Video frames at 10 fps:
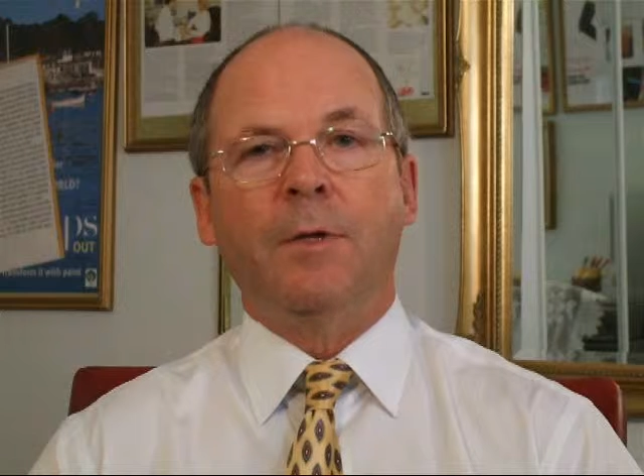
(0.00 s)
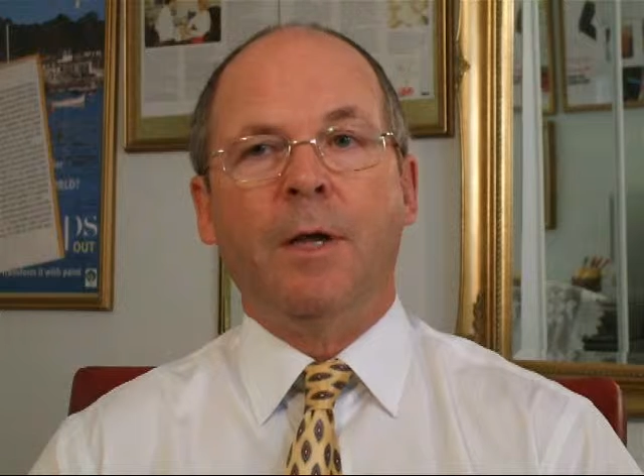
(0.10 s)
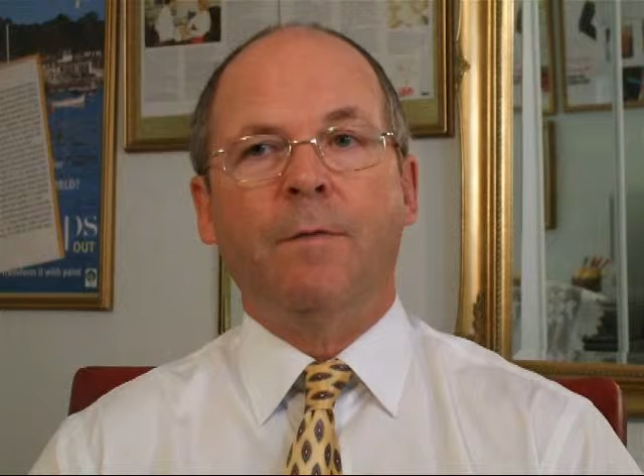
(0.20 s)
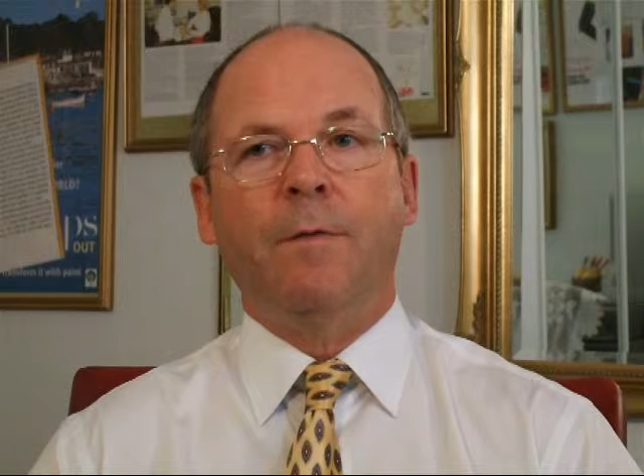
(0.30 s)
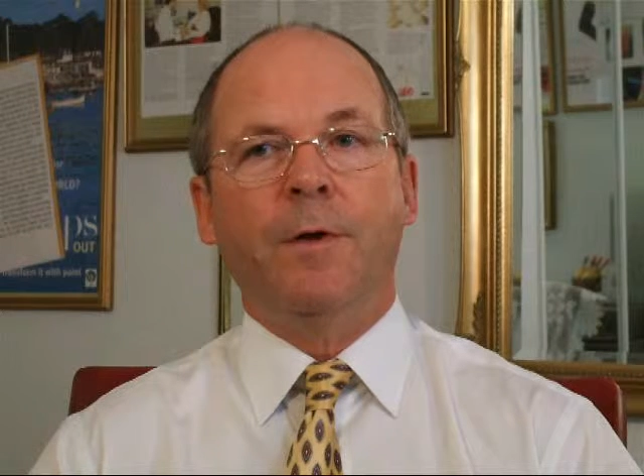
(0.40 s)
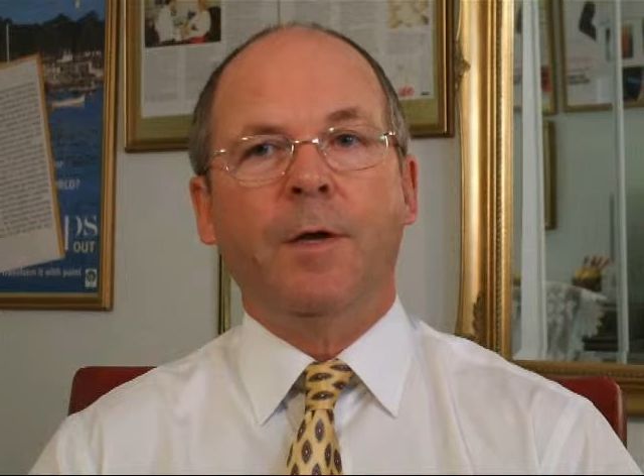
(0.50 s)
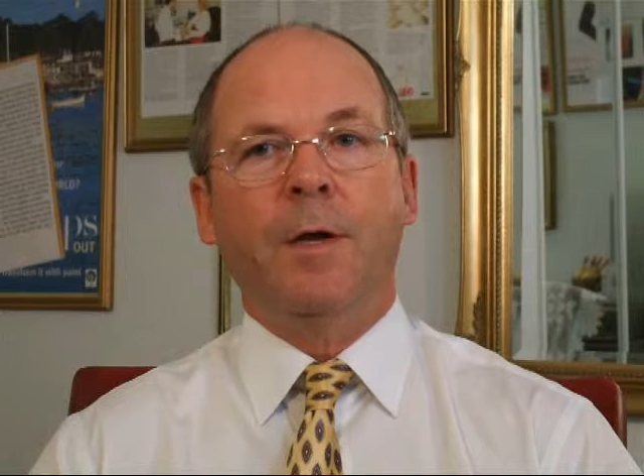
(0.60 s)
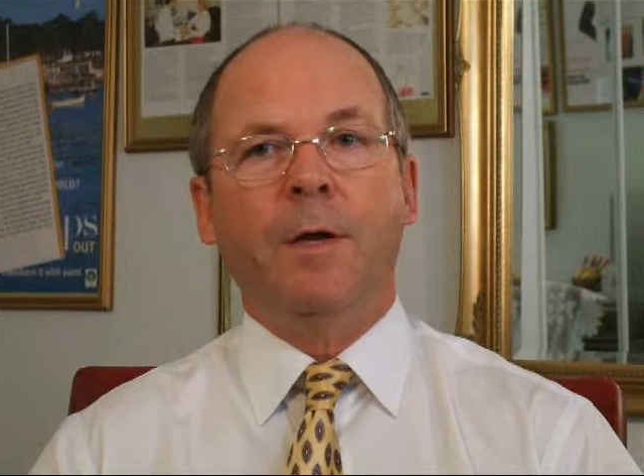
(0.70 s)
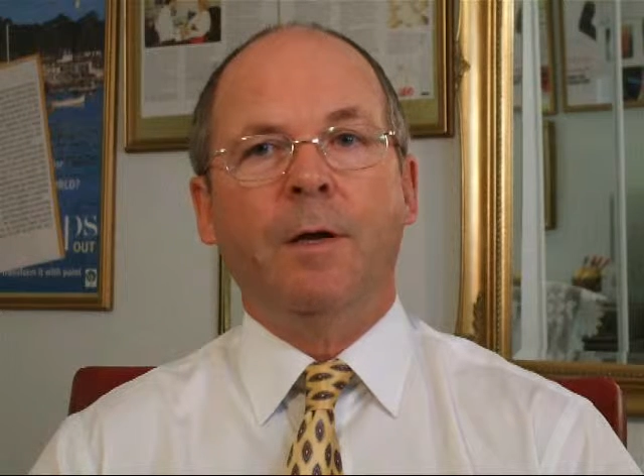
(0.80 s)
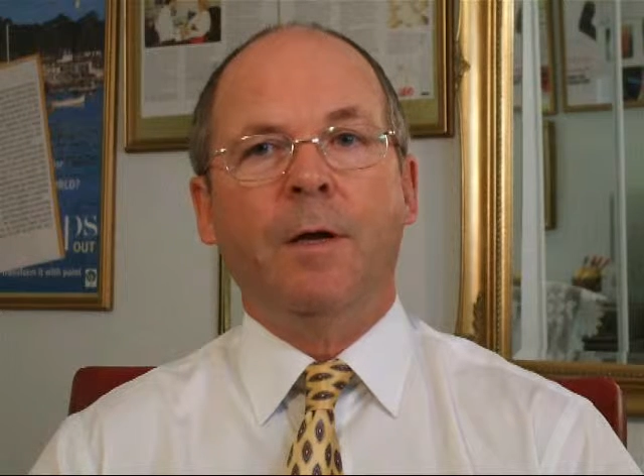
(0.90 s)
was there for a
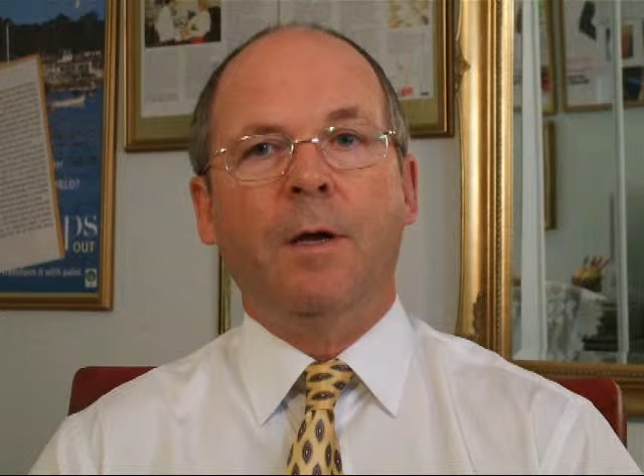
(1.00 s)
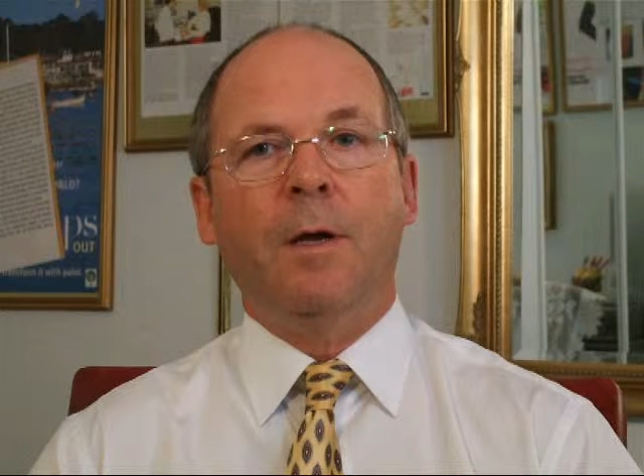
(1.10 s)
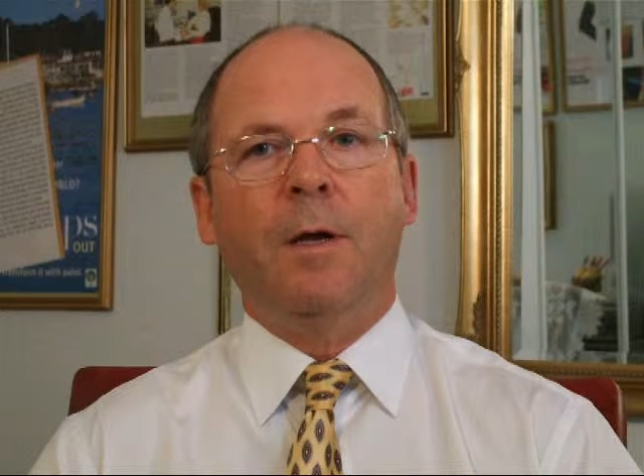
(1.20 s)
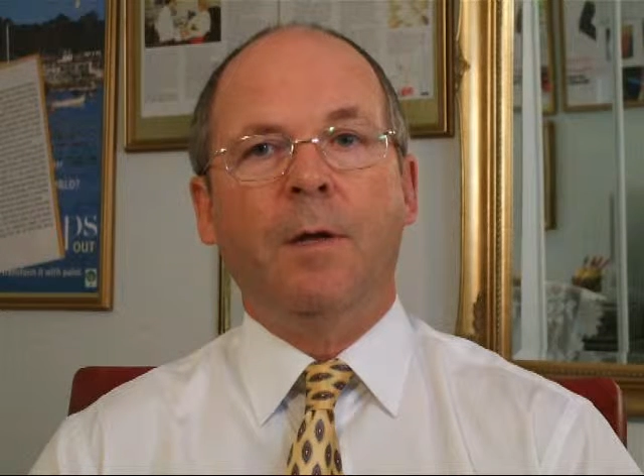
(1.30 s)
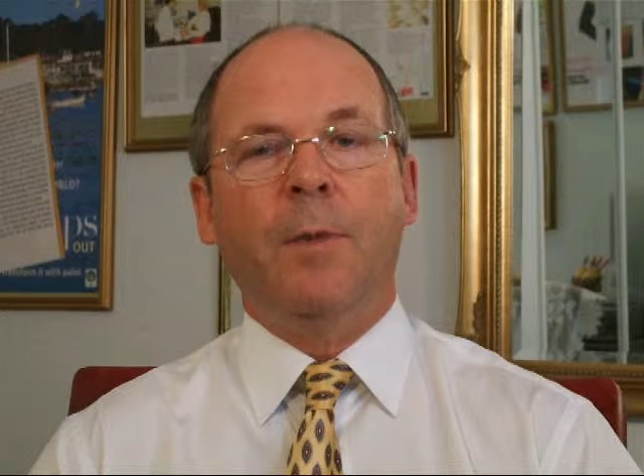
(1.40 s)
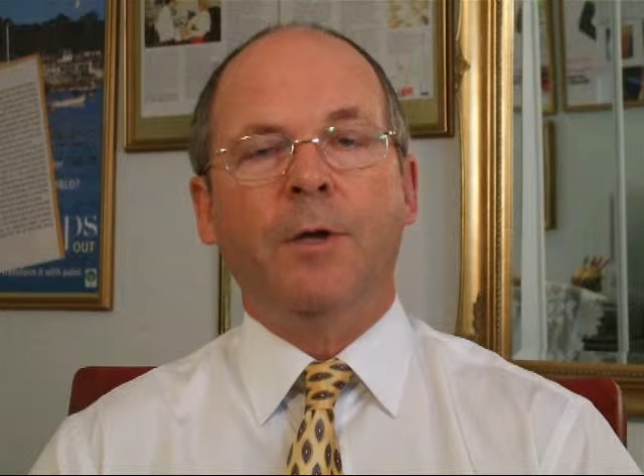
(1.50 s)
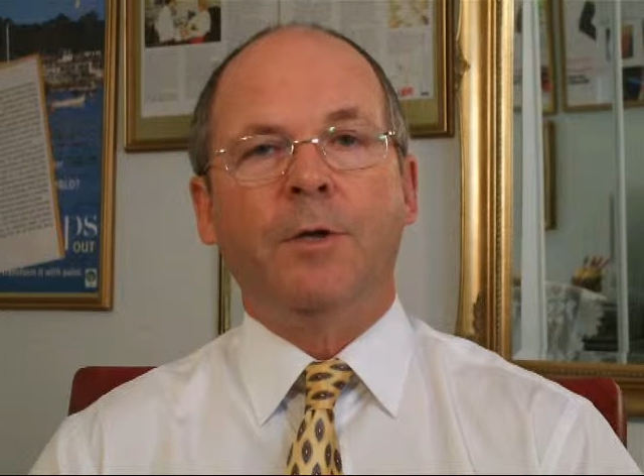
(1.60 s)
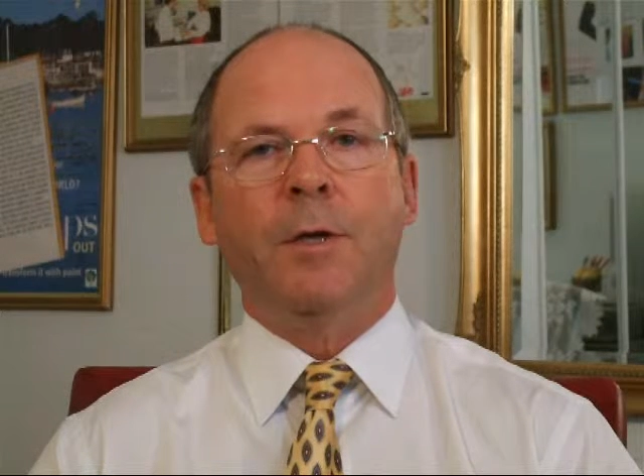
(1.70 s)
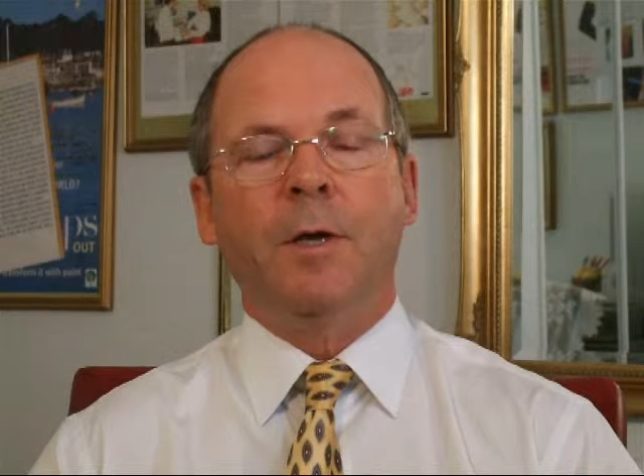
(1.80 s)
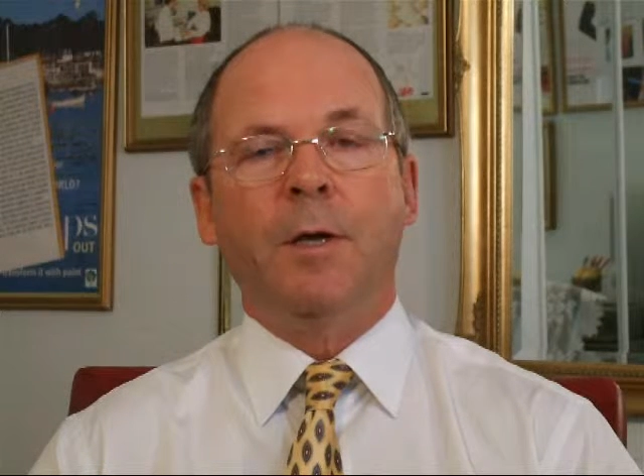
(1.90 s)
year at a
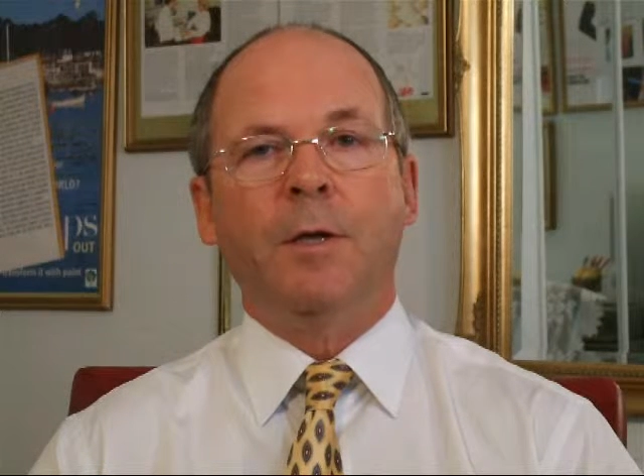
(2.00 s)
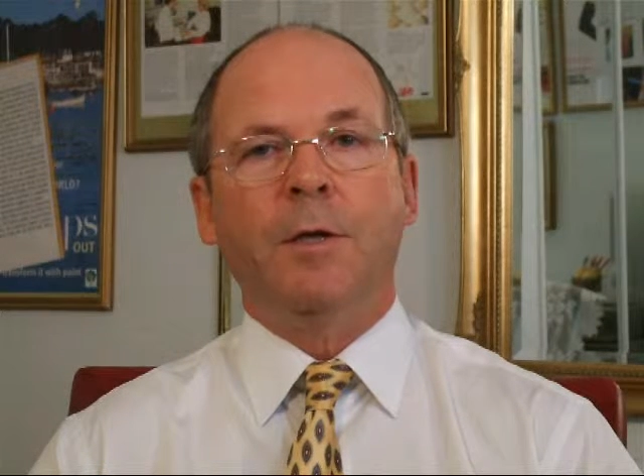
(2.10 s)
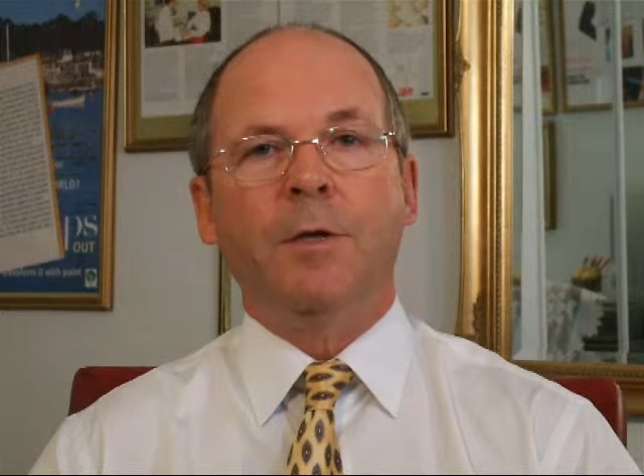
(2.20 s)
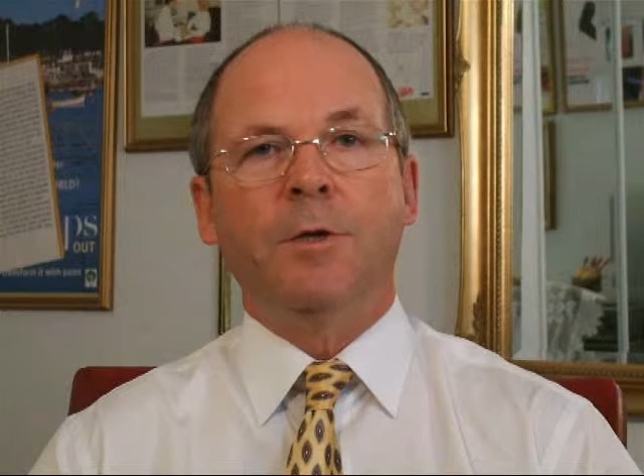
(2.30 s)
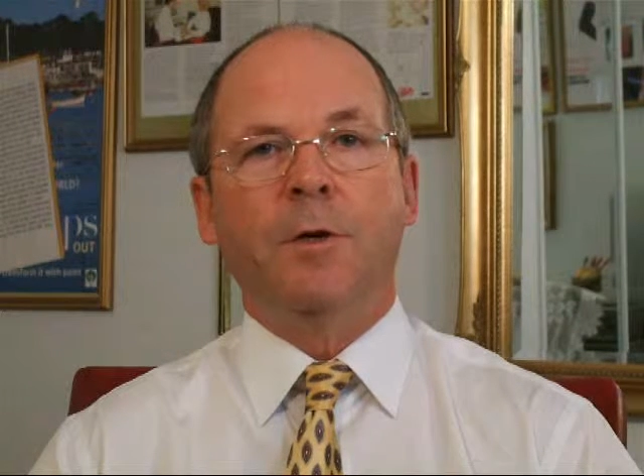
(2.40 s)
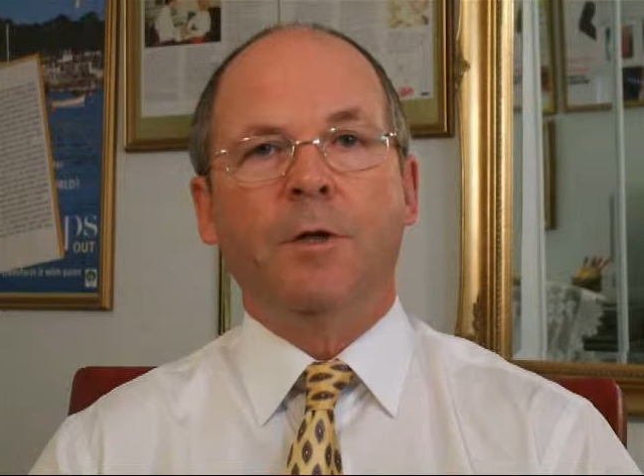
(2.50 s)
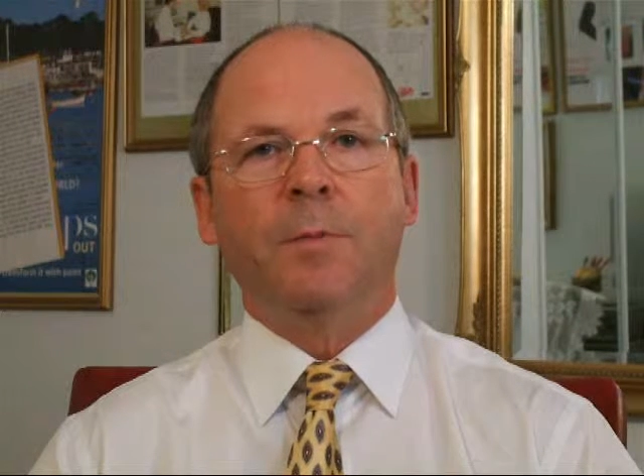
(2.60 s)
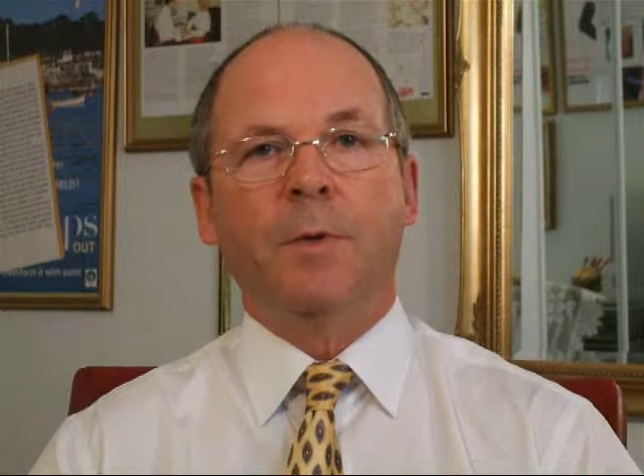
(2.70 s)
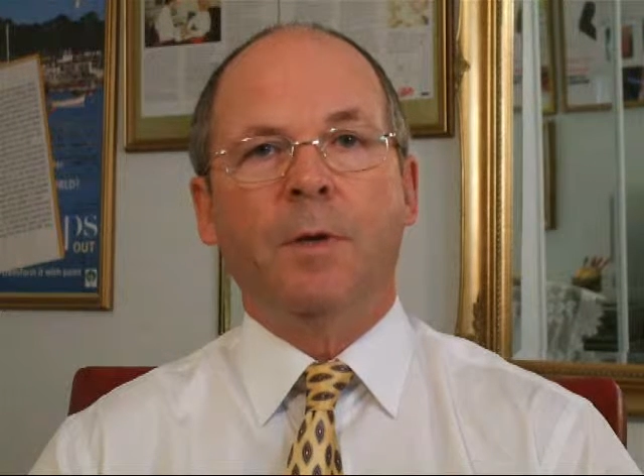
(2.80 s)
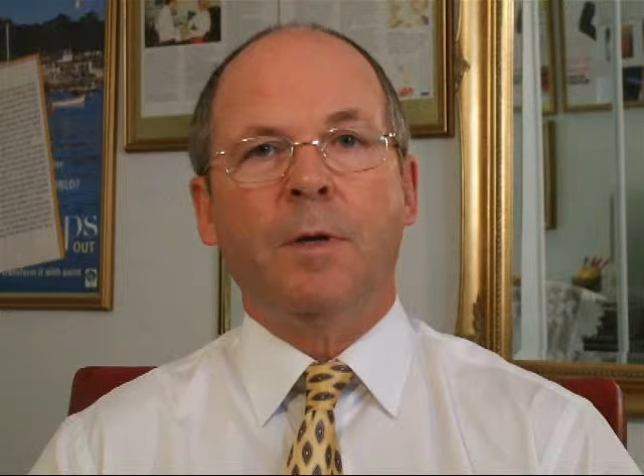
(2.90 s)
major London teaching
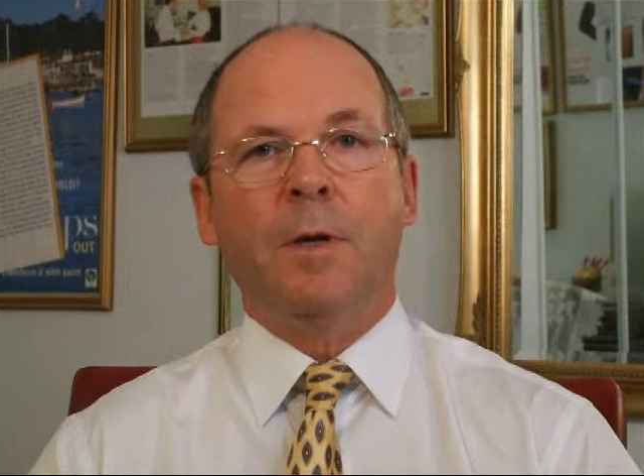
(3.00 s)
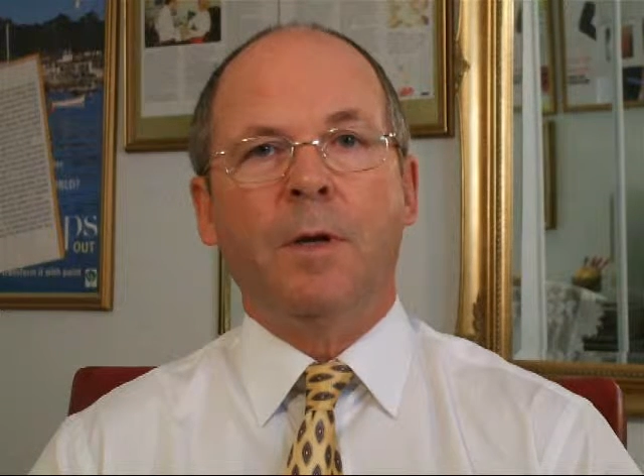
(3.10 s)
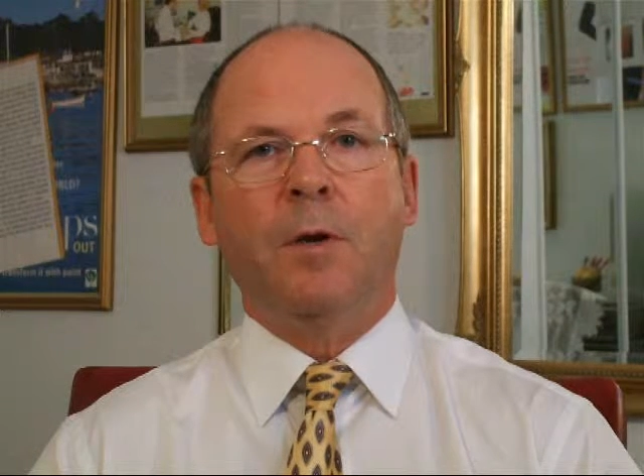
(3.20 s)
hospital.